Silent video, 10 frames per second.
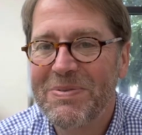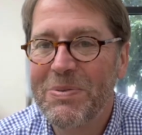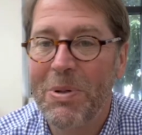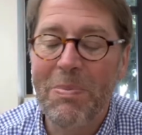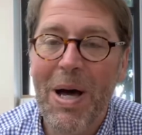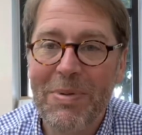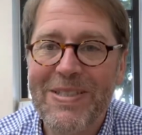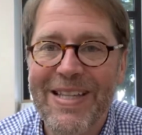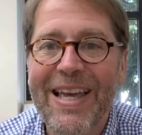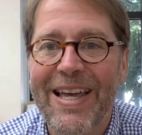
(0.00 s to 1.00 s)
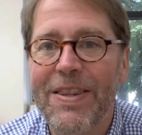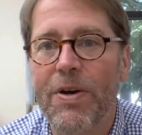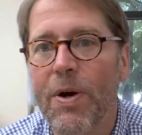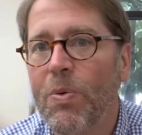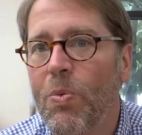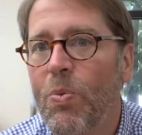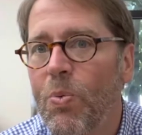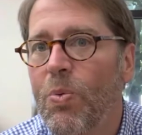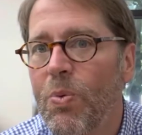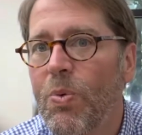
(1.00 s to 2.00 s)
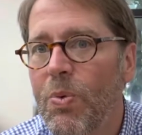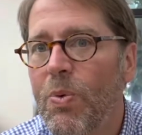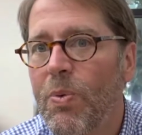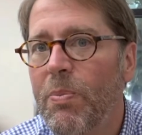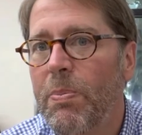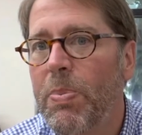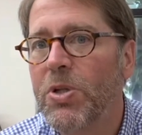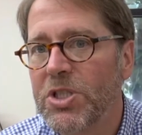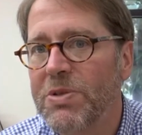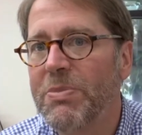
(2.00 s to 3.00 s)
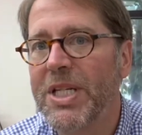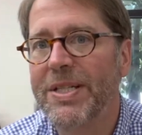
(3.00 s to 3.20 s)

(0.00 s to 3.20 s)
What Bobby said, though, pushed me.